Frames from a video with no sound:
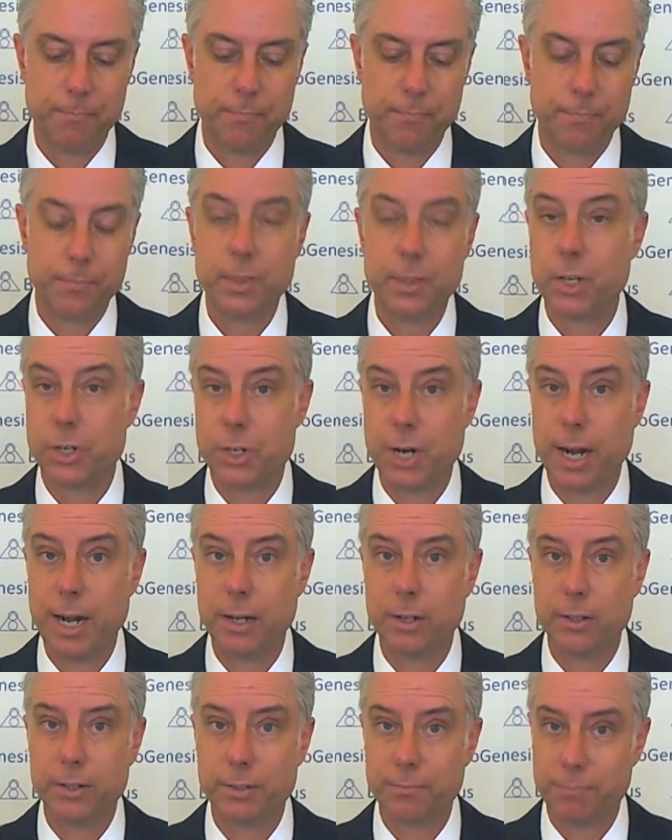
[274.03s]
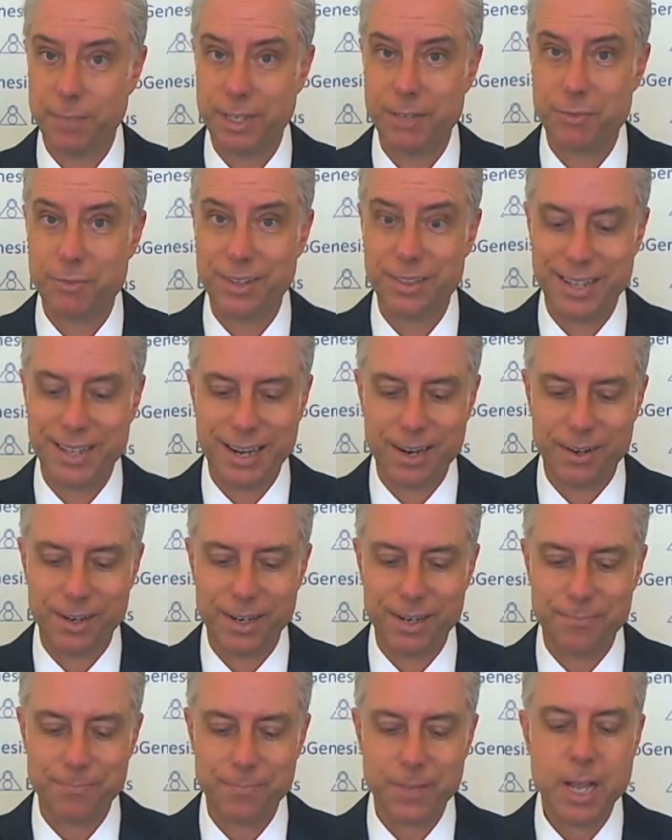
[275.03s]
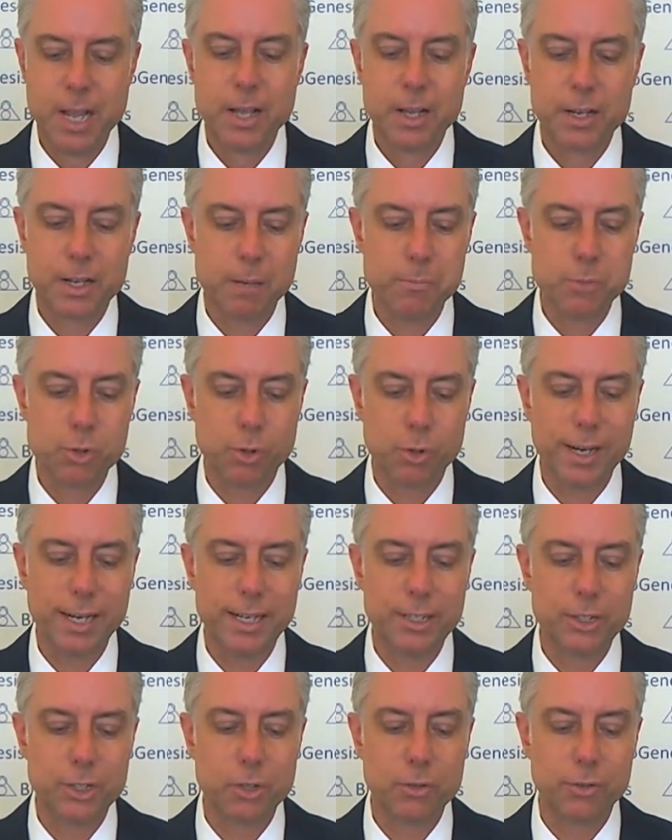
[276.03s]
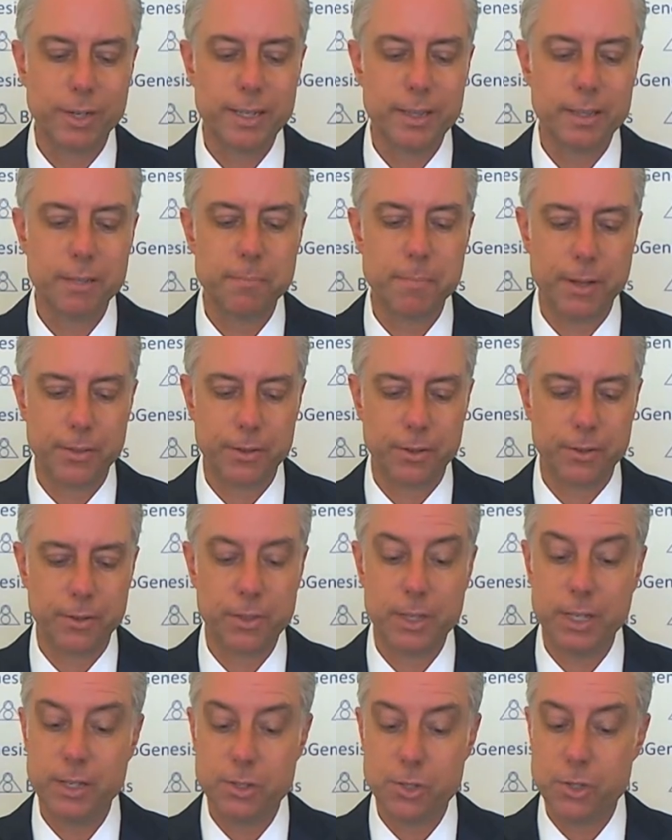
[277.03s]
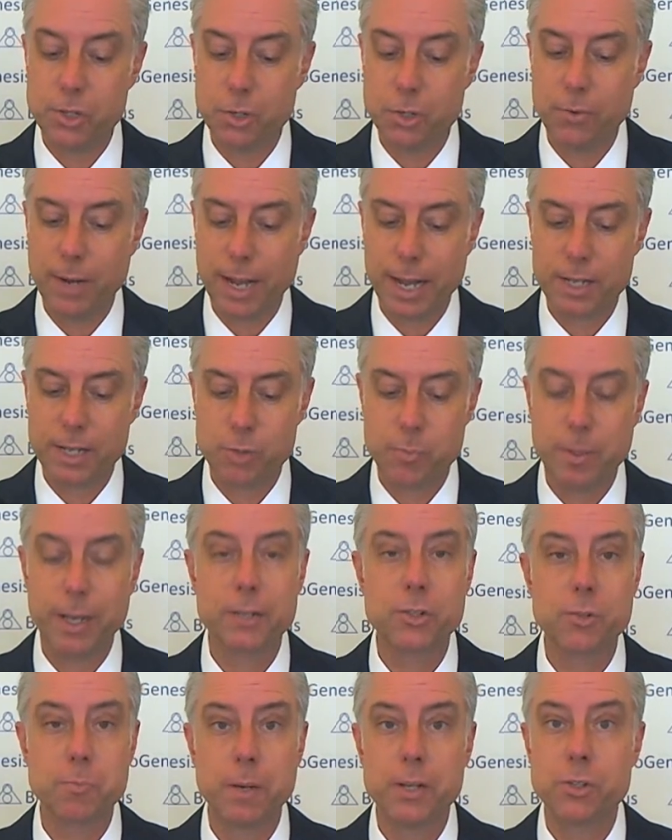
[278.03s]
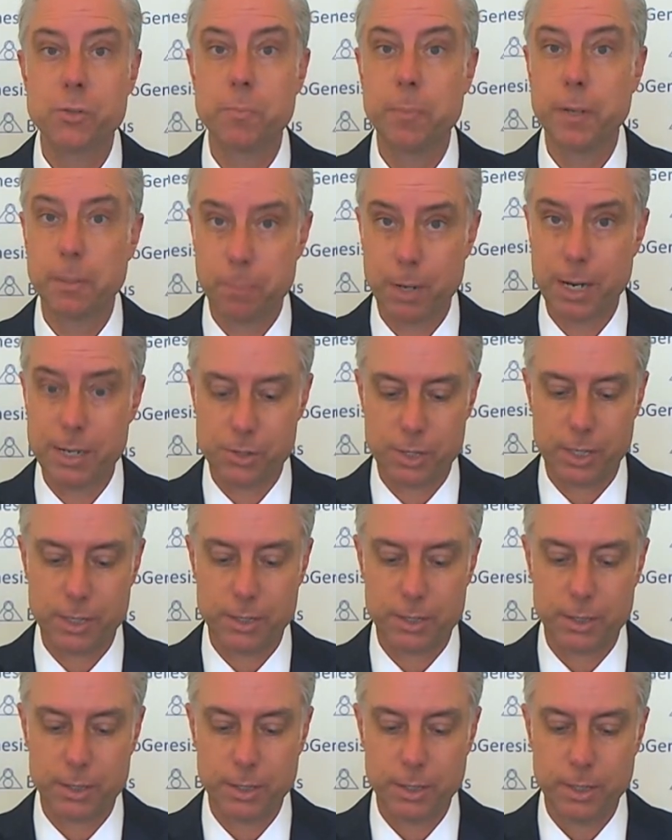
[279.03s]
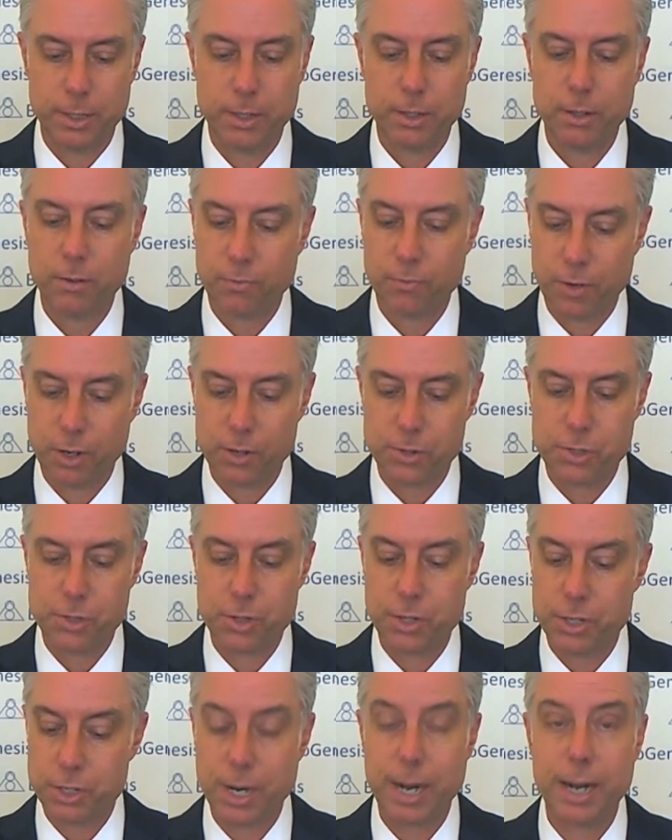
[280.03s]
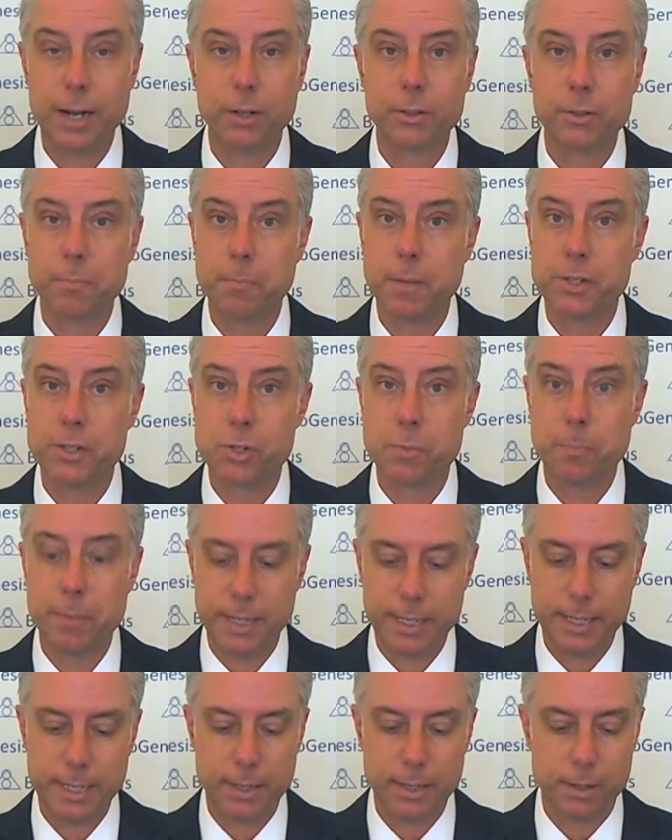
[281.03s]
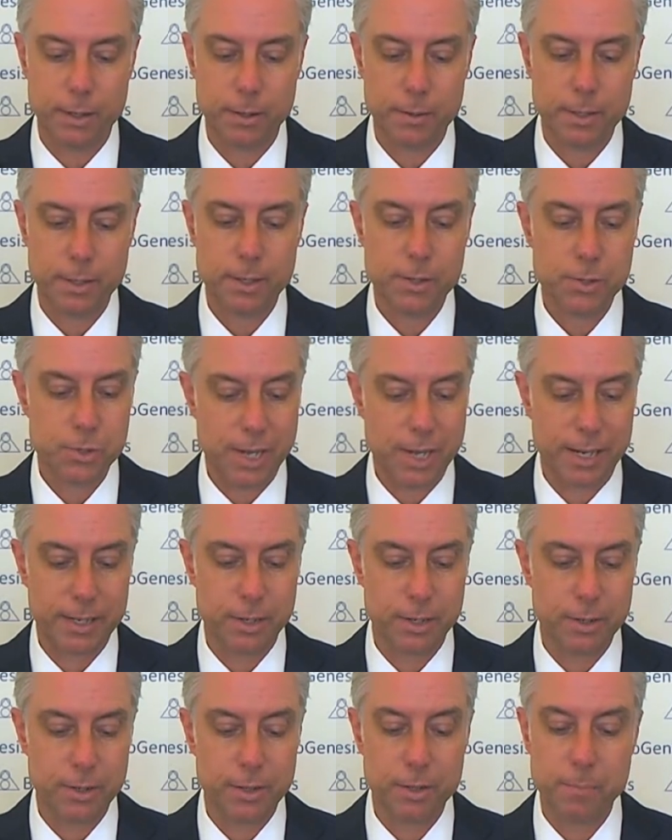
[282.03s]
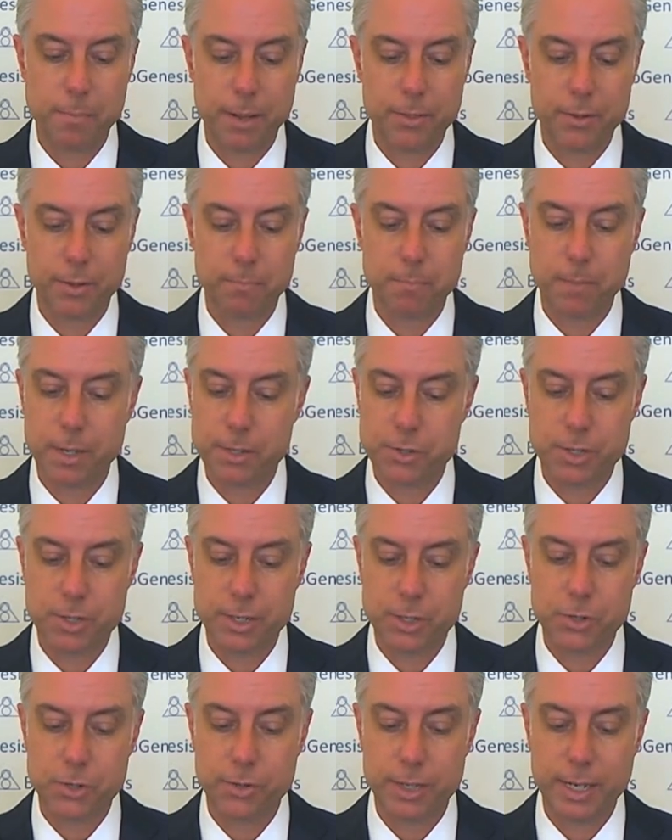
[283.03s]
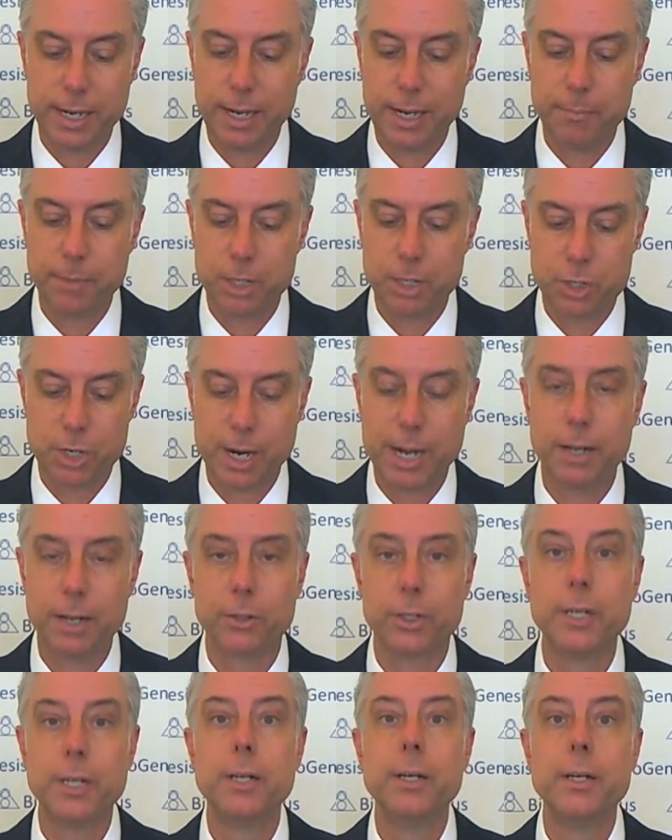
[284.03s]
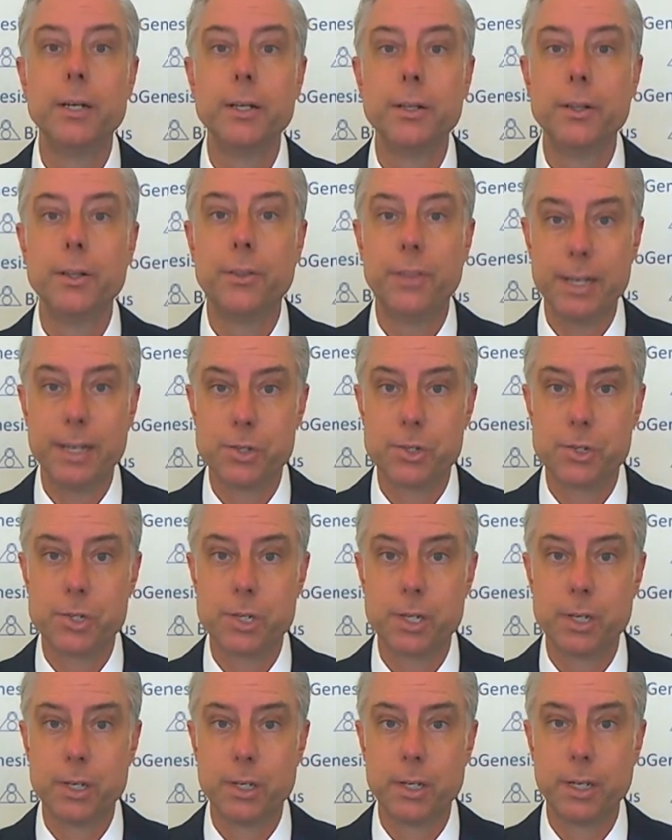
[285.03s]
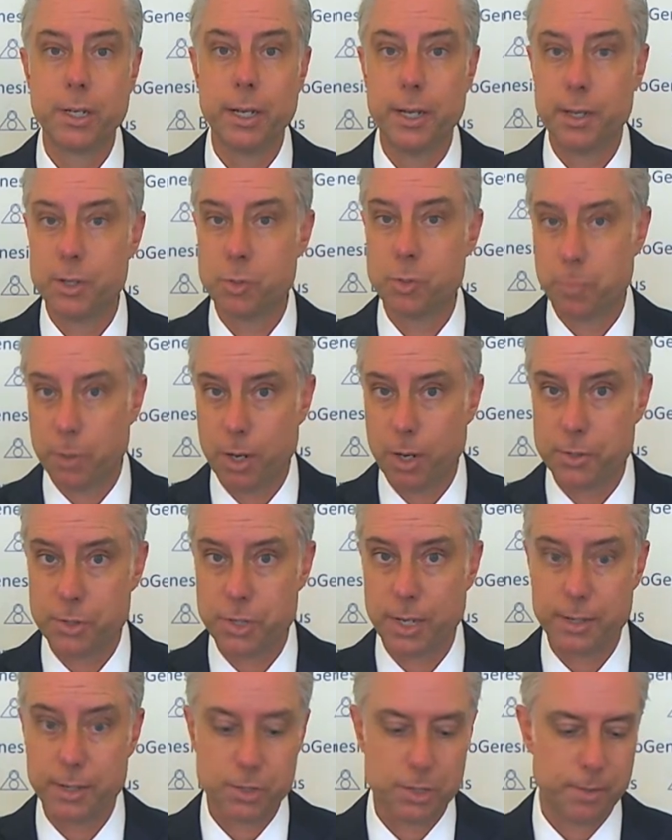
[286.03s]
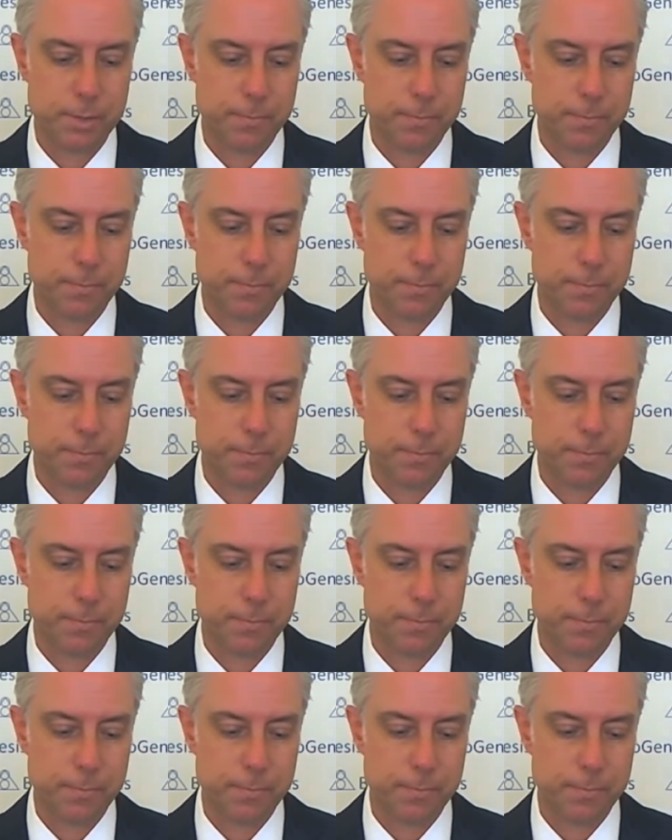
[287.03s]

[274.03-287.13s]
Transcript: The child, if in the area, comes running to greet the mother. These two aspects must be present. First, the child must be near. Second, the mother must issue the name of the child. This is process.